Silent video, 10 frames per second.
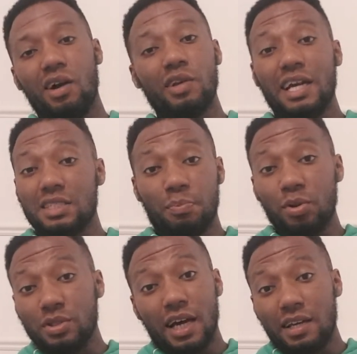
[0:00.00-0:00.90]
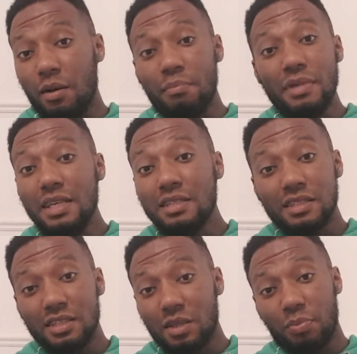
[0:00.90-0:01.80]
I only had to put down a
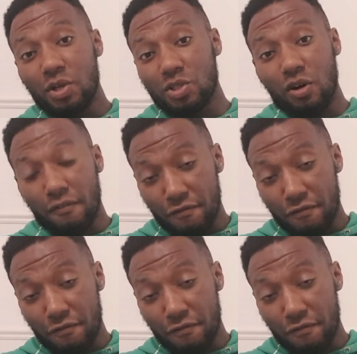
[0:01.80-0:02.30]
measly deposit of